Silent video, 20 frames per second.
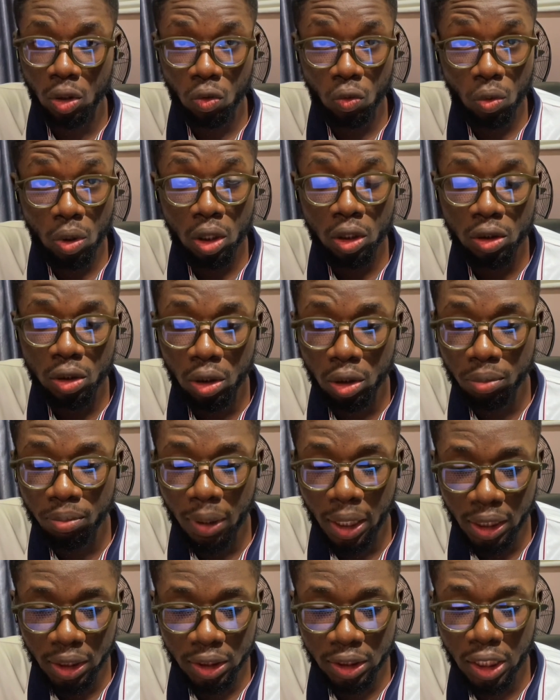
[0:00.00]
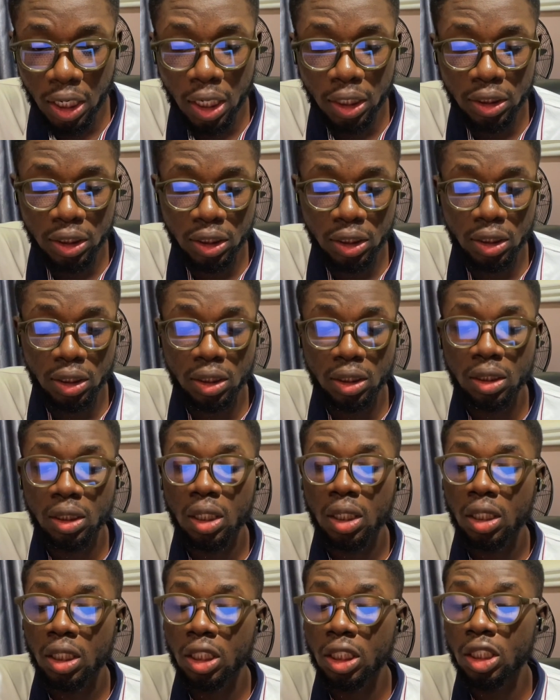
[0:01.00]
work done by a charge is
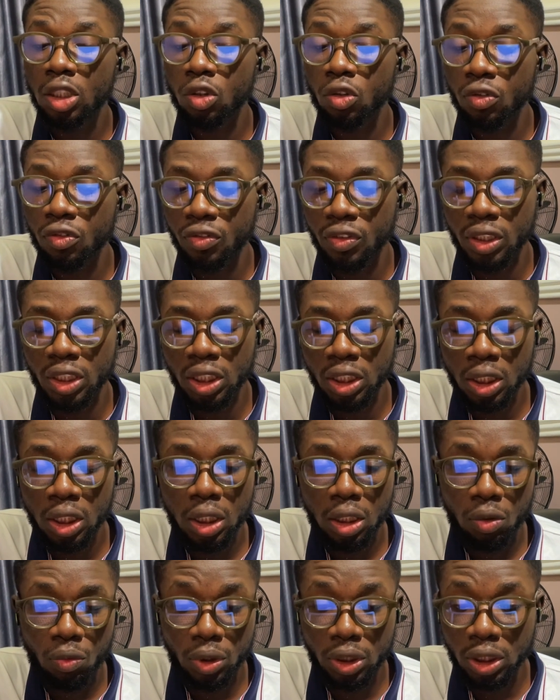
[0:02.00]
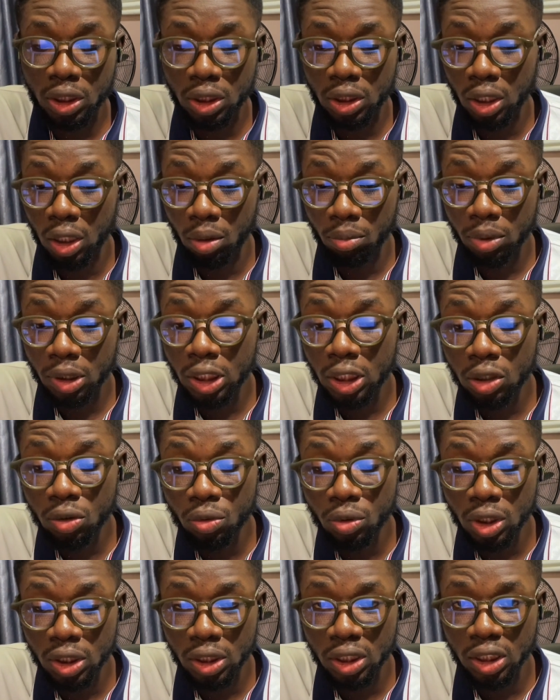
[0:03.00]
QV, which is Q
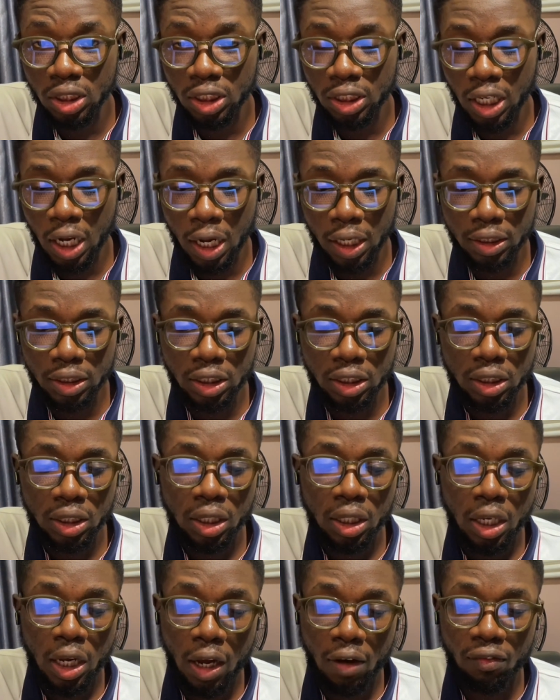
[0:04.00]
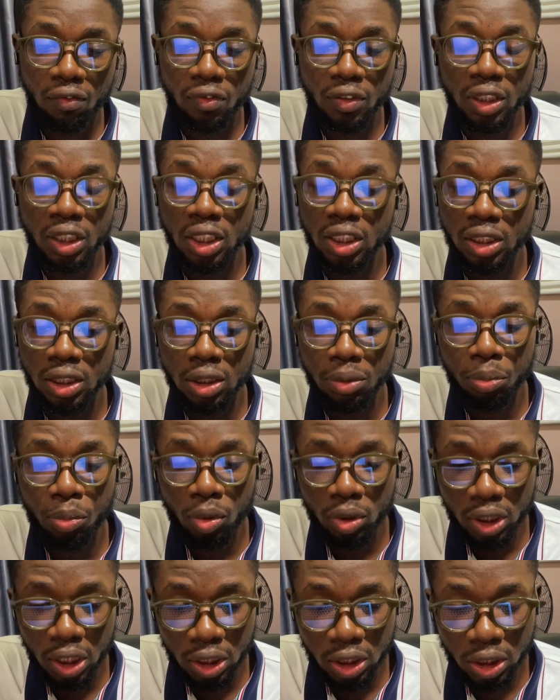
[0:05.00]
is the charge and V is the
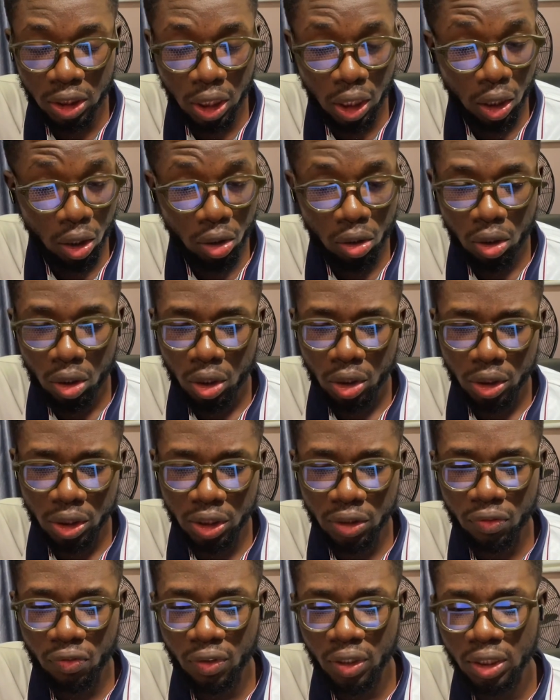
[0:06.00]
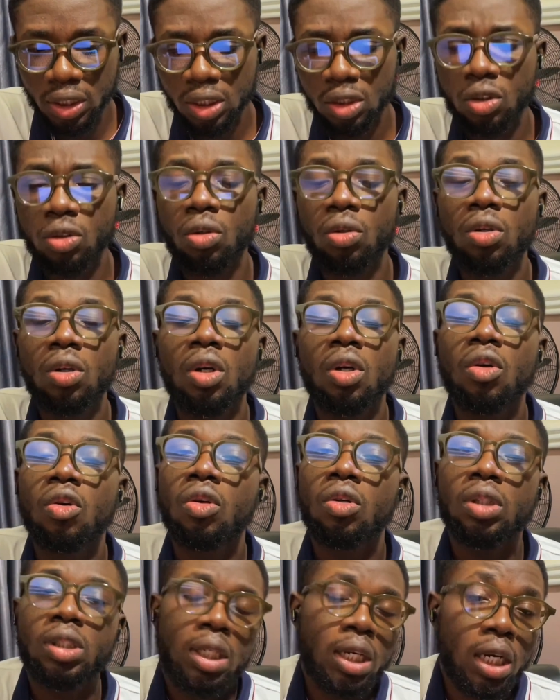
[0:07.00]
potential difference. So
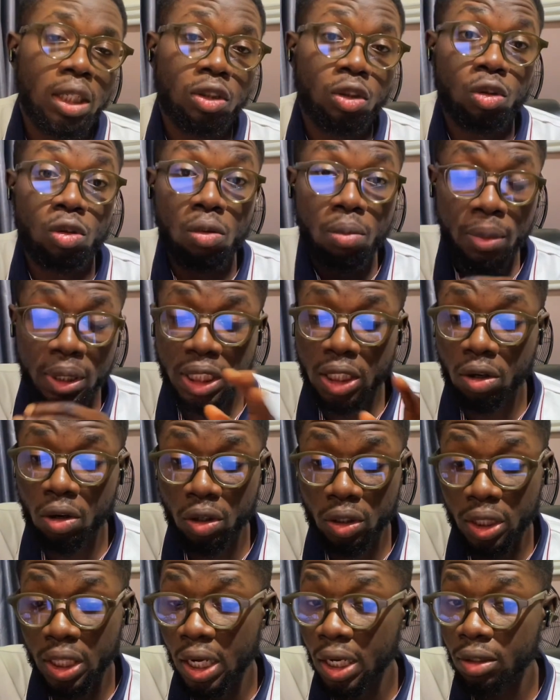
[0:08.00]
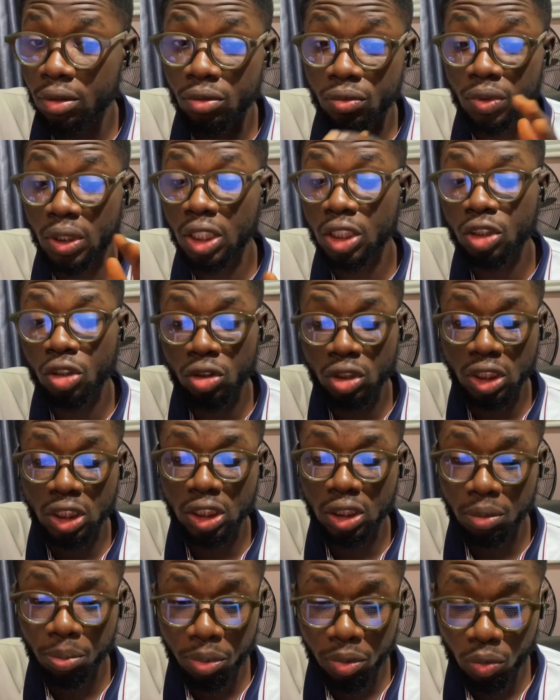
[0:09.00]
there are so many other
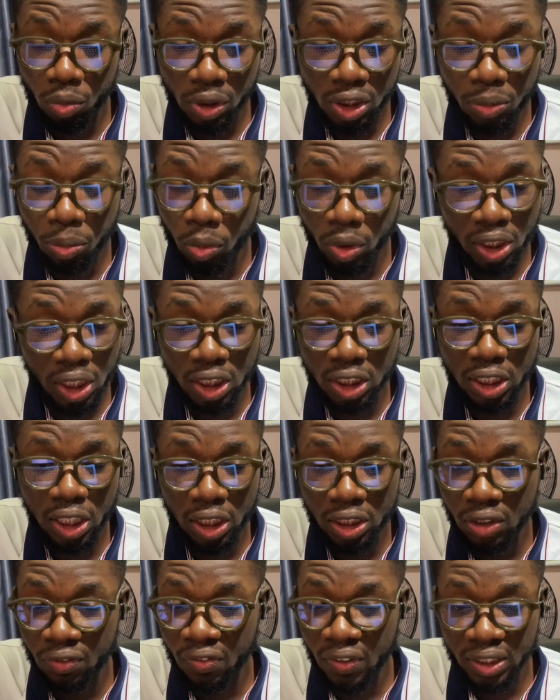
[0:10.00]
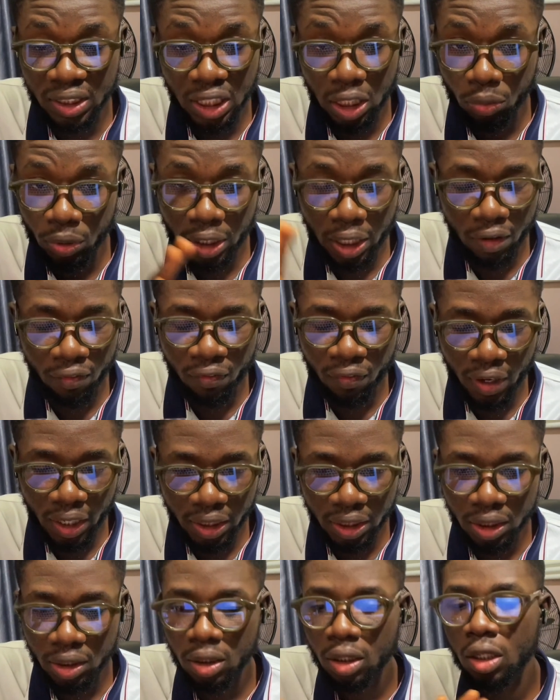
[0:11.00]
relationship with potential difference that we can find.
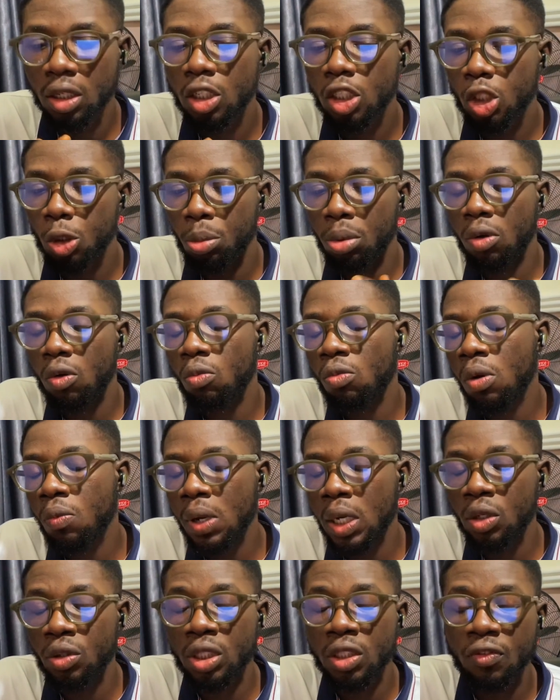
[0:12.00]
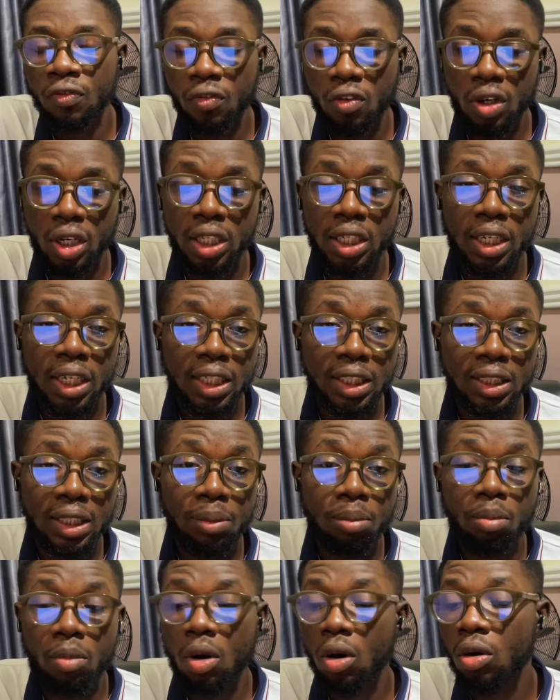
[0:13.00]
So but what we're looking for here is a
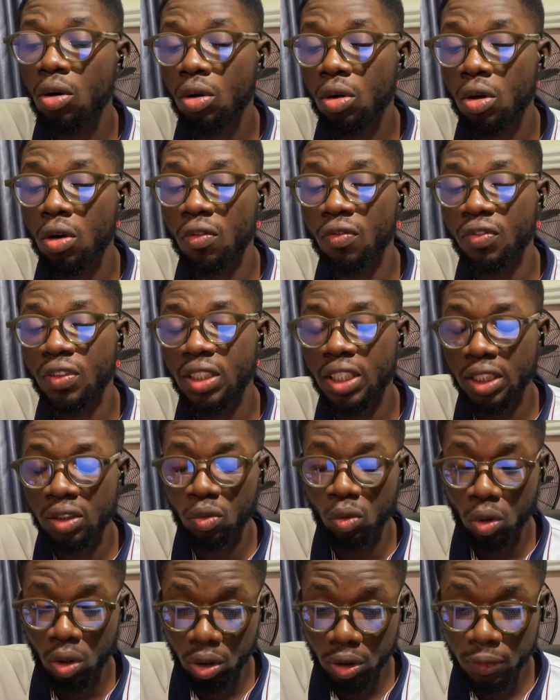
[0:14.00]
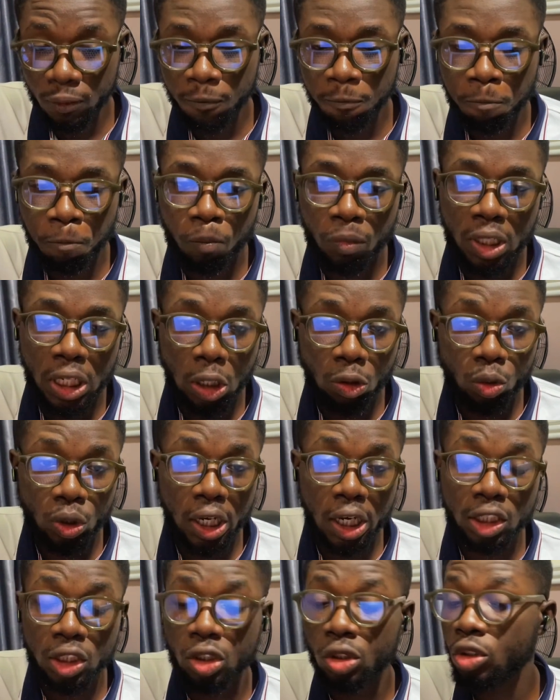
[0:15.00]
more convenient one that we
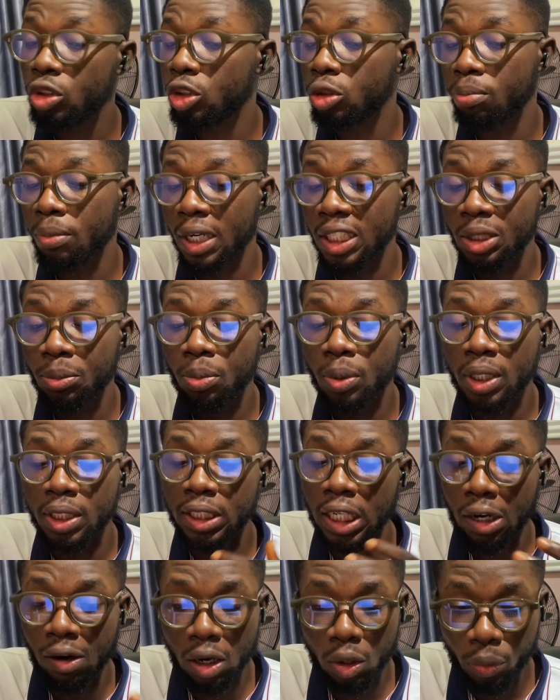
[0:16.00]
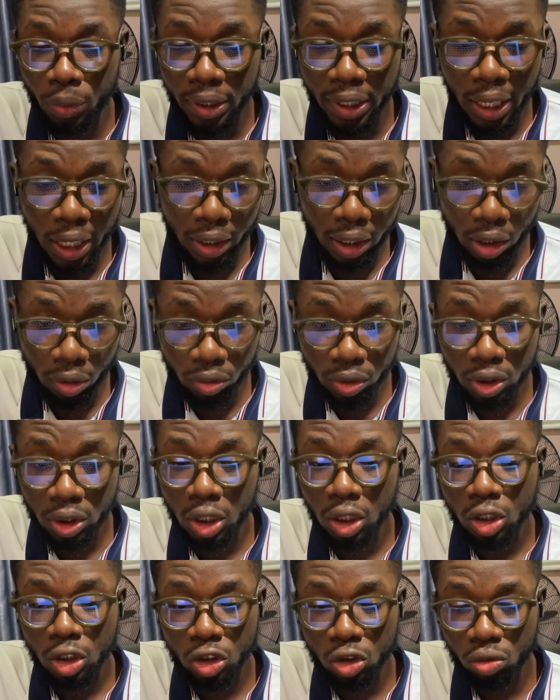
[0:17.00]
can use to manipulate our way around
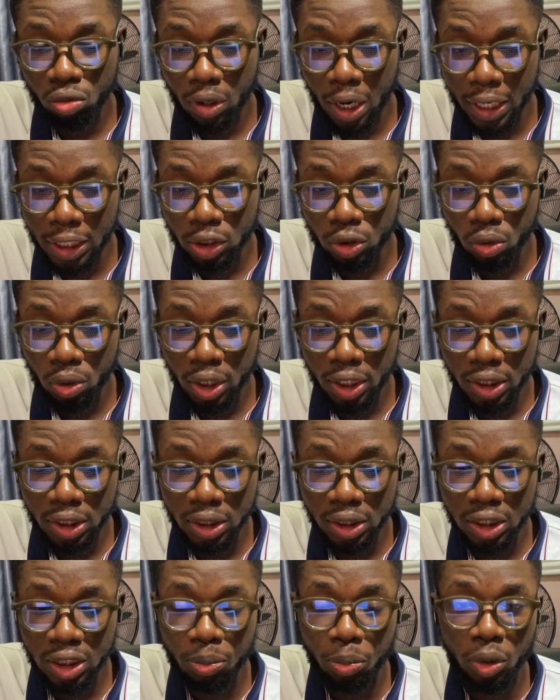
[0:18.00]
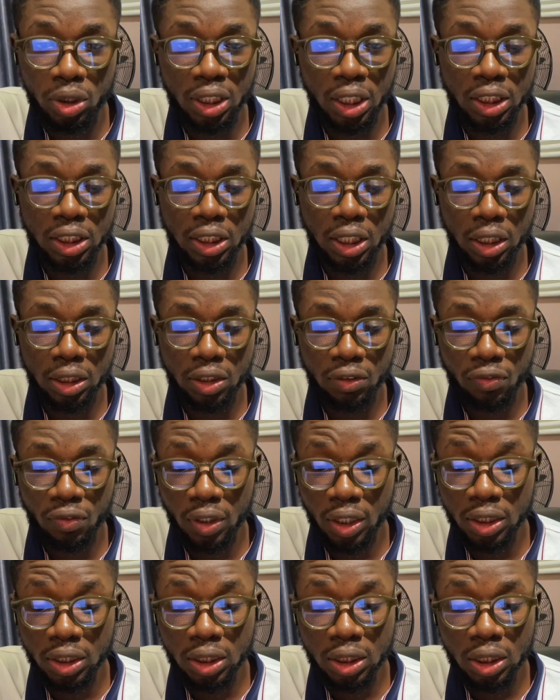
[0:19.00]
to isolate this potential
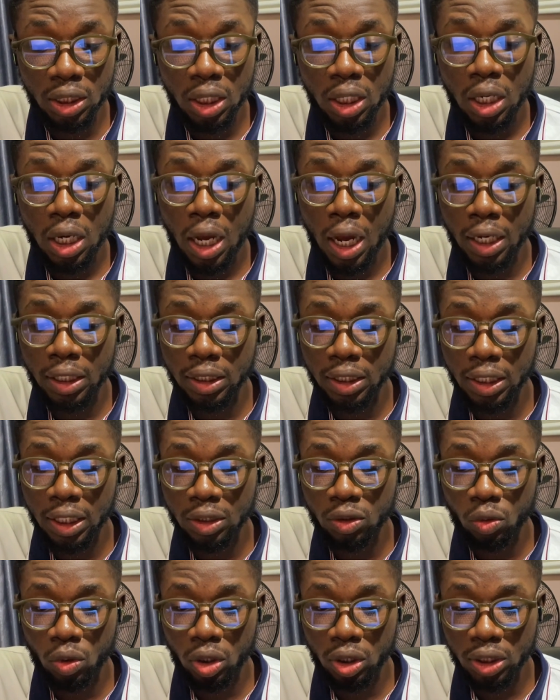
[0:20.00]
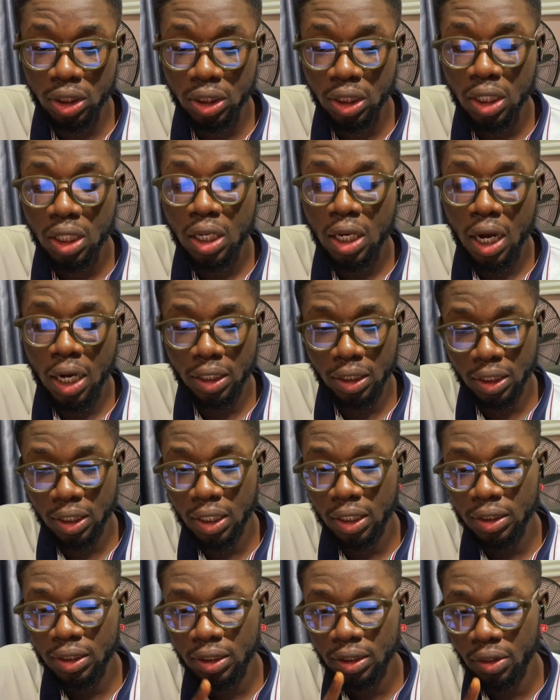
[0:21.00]
difference and get what? And get
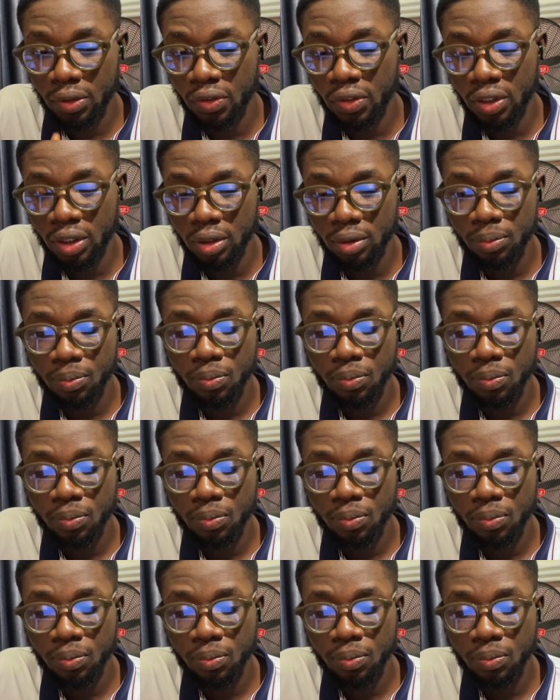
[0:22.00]
the